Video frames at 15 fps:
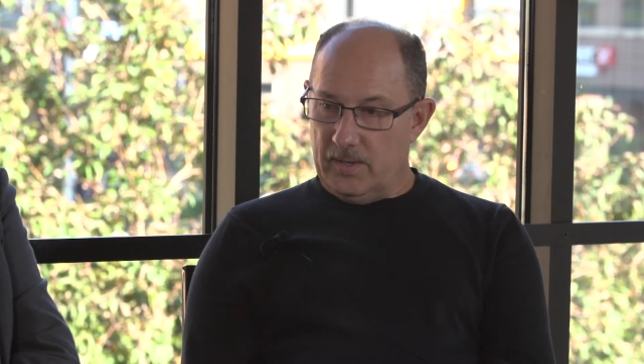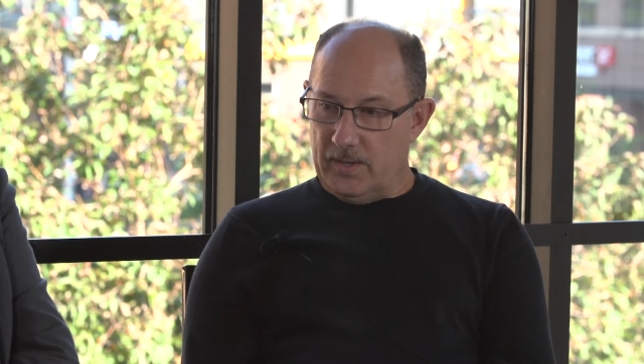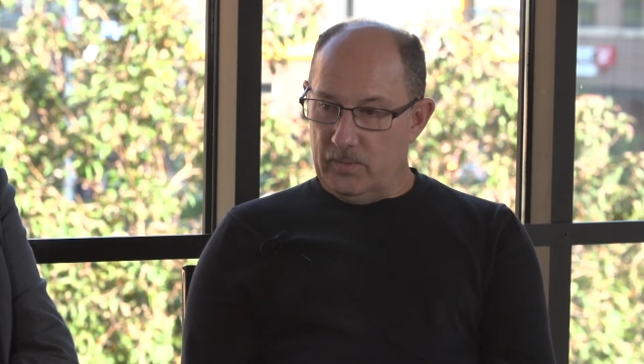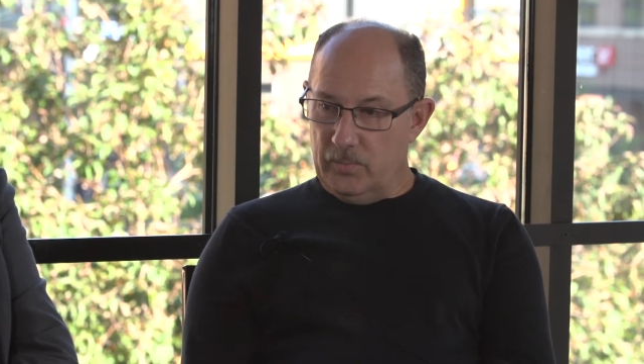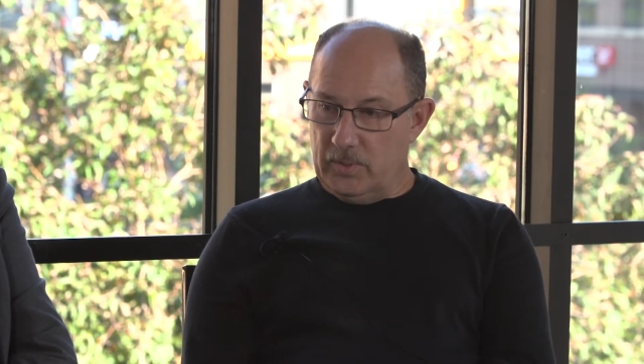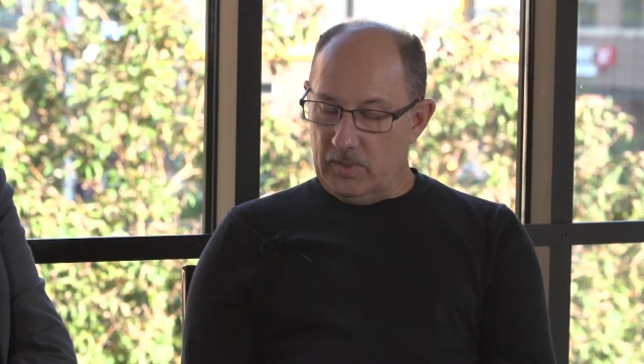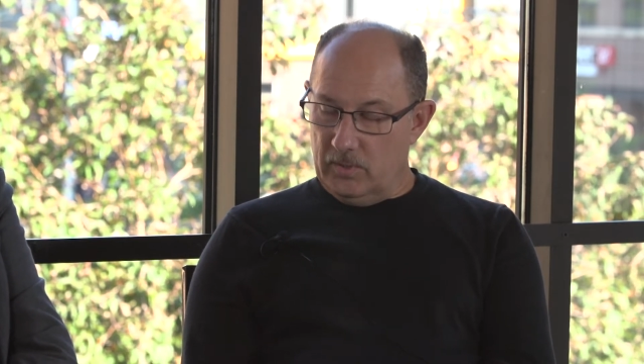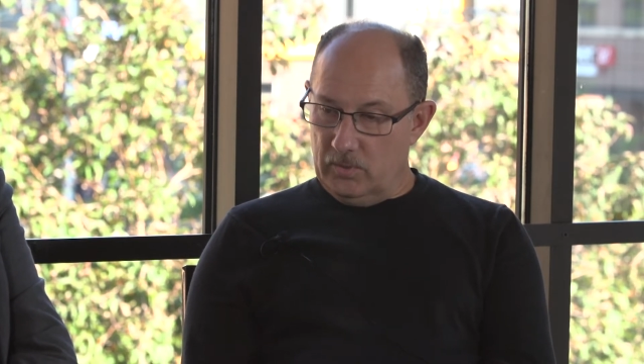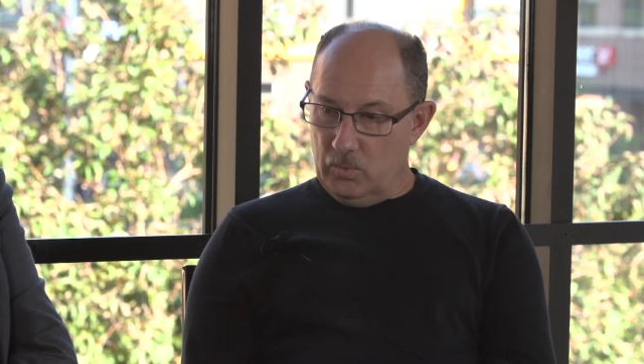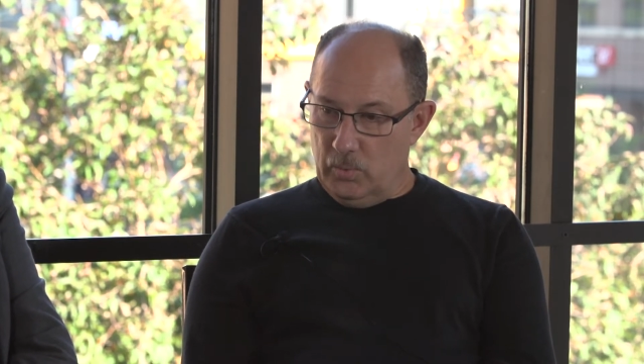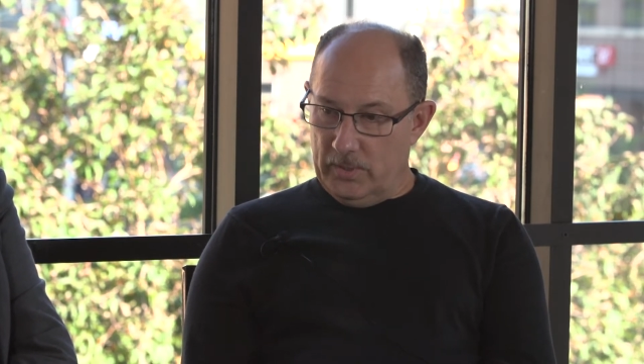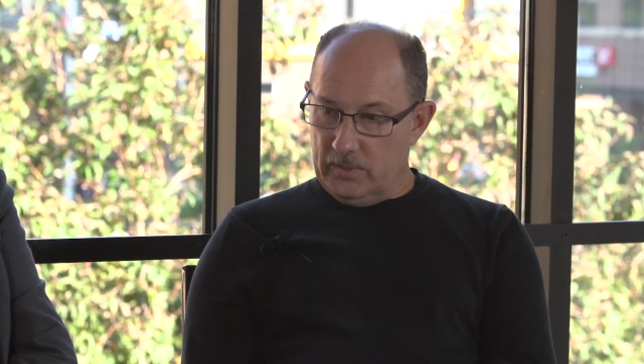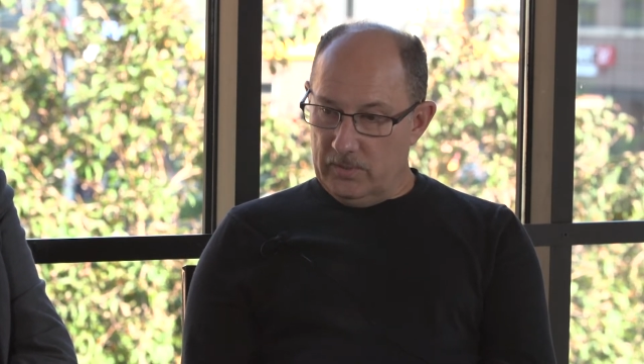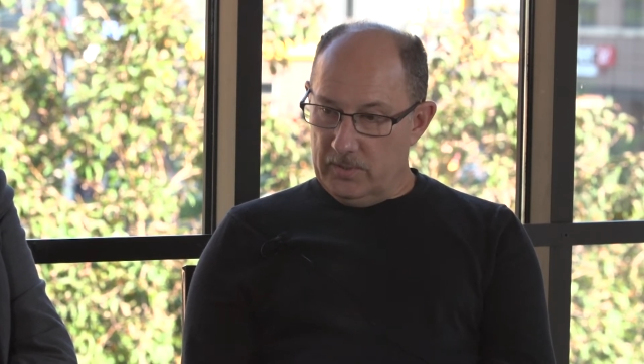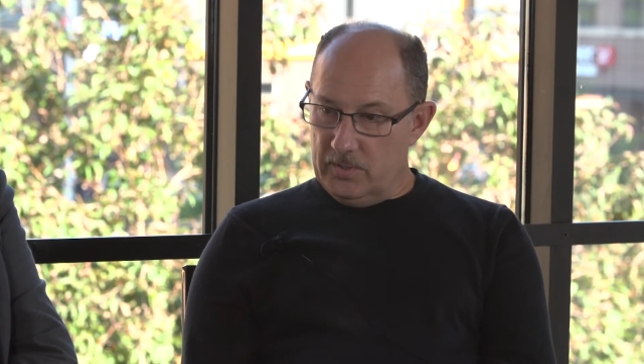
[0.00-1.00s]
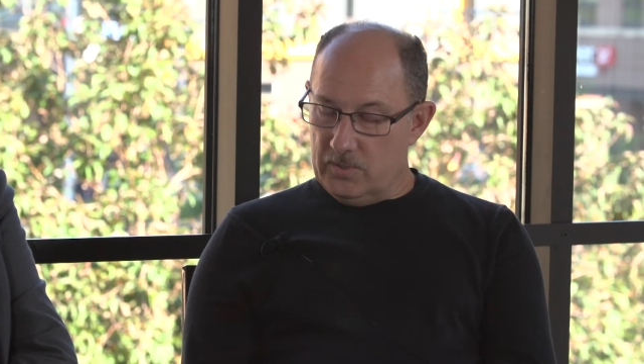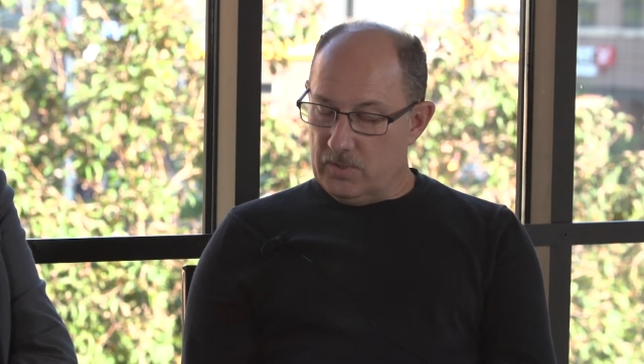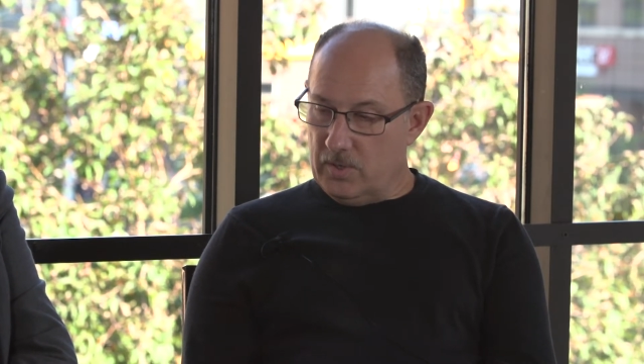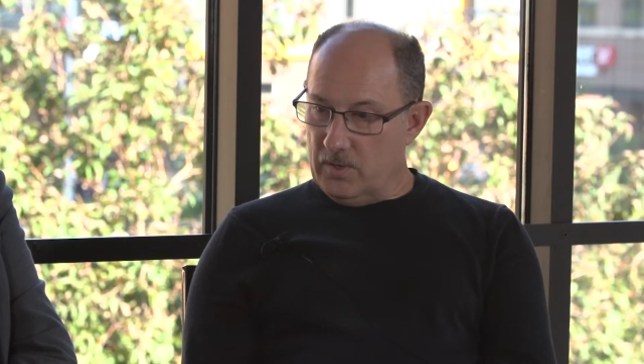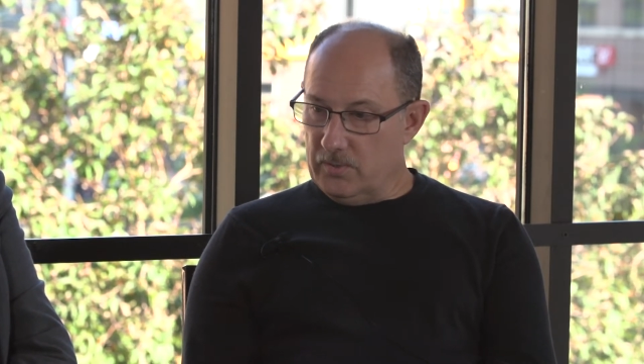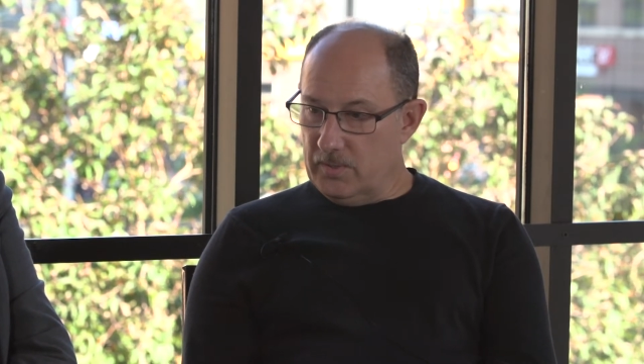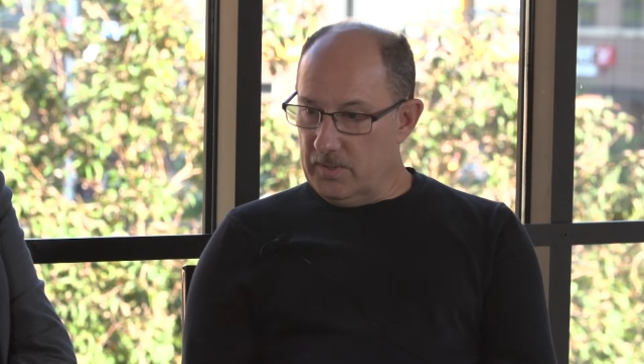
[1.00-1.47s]
and we could quickly
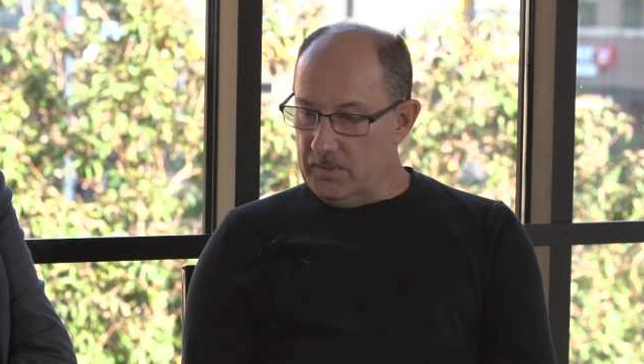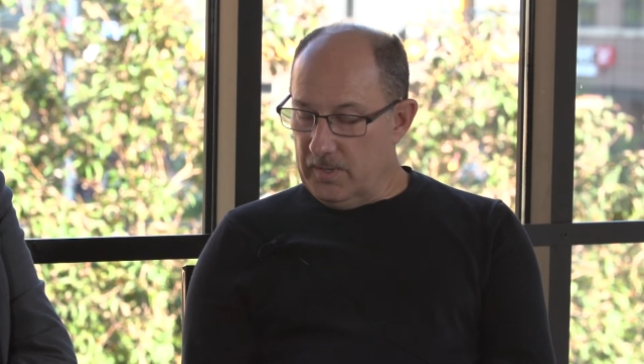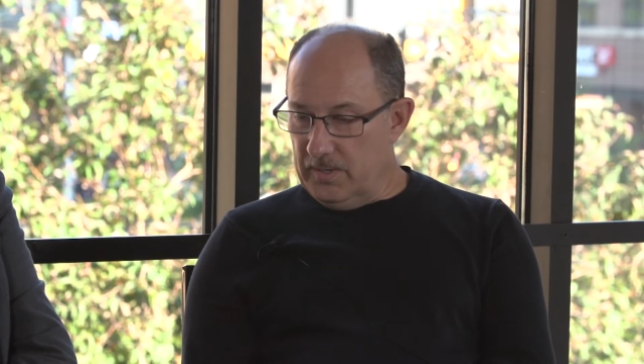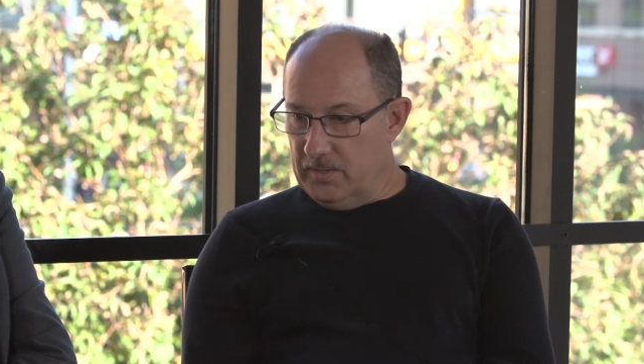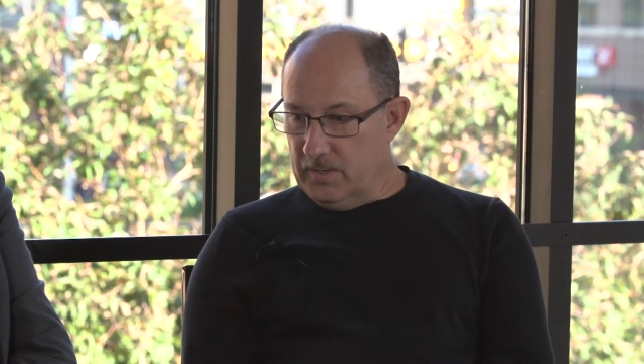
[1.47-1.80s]
show that they